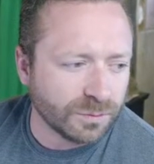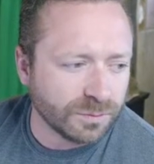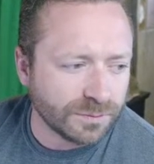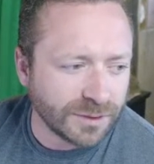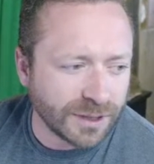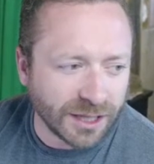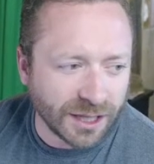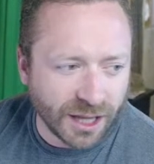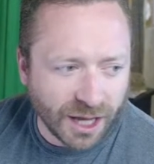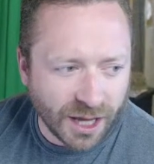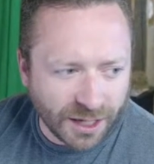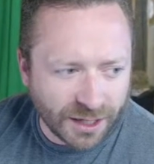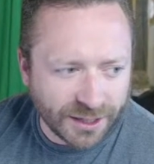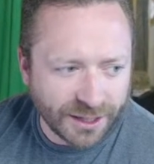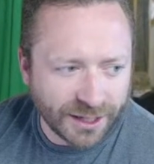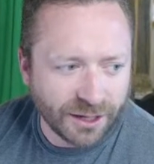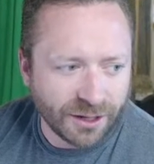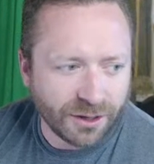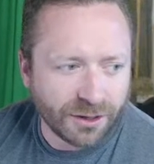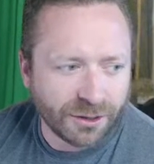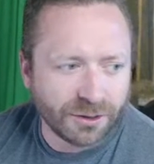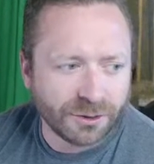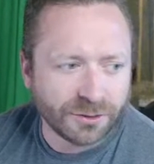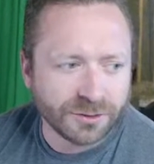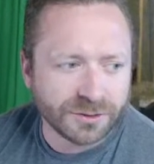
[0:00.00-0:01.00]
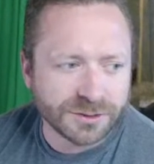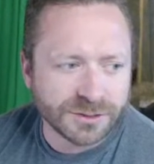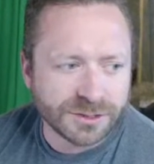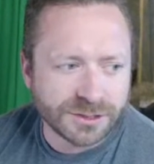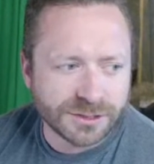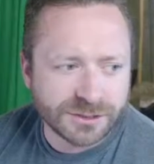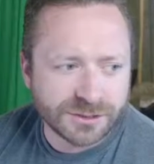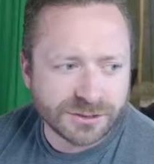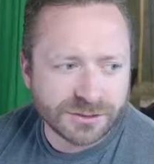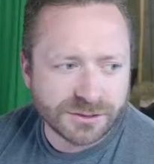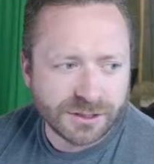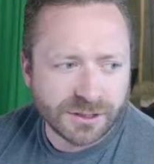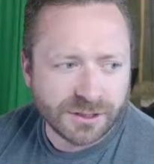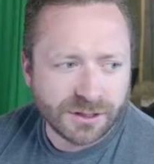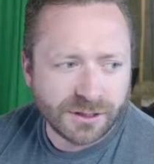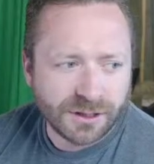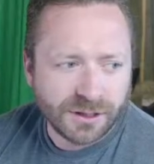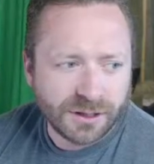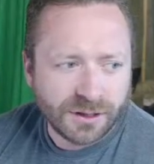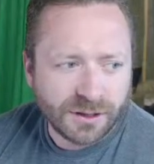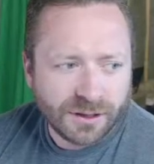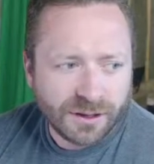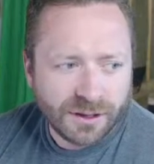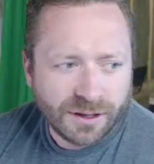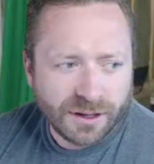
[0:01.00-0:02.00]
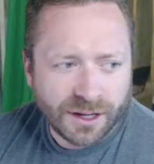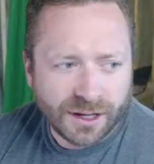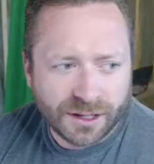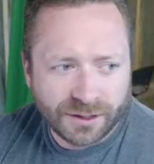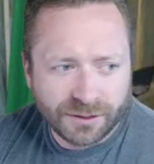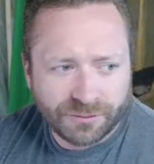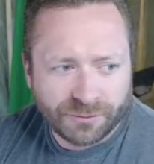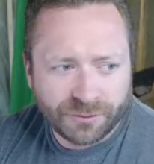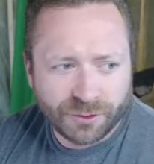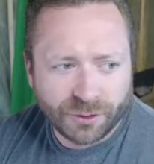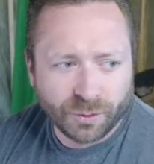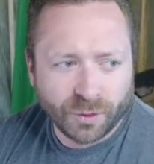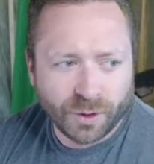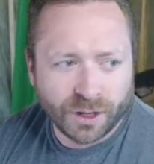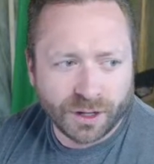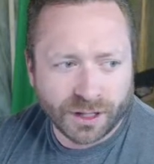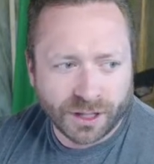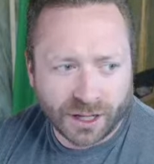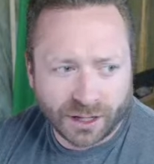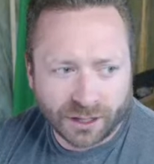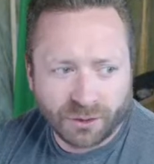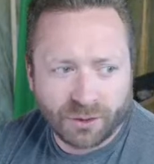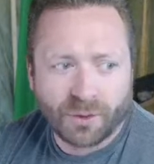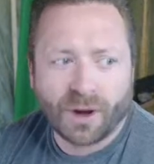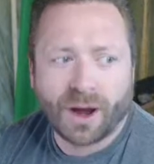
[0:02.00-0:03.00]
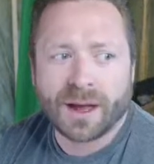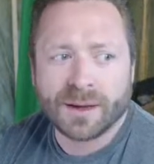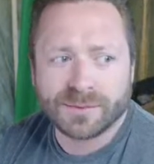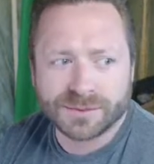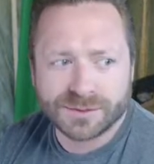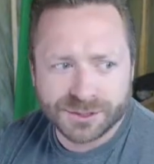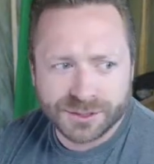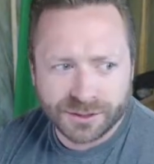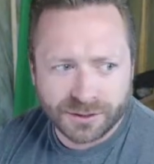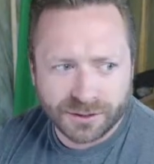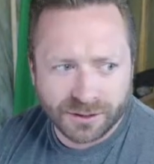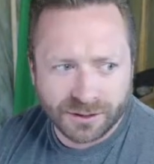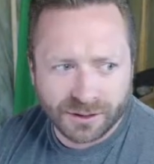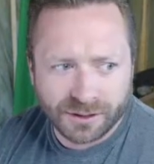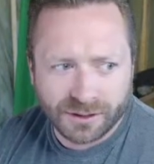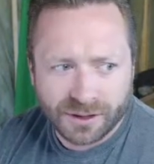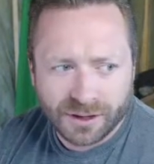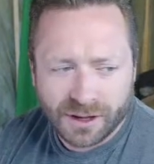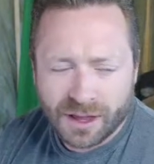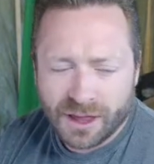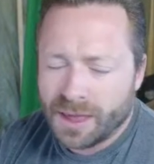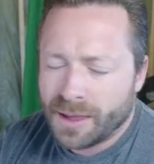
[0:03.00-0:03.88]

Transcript: Eladio's and a few Crabster,